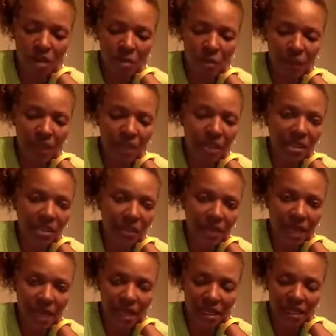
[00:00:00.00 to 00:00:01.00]
bring it to me and
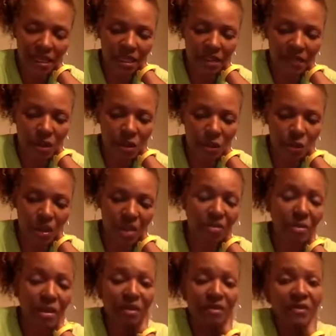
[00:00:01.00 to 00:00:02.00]
I can see if there's a way
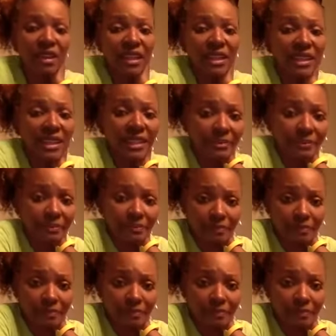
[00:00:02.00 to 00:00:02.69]
for me to fix it.